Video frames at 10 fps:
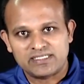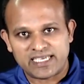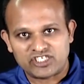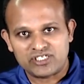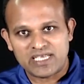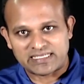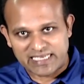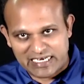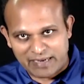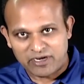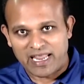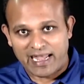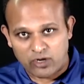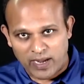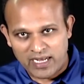session is encrypted
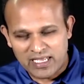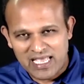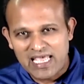end-to-end,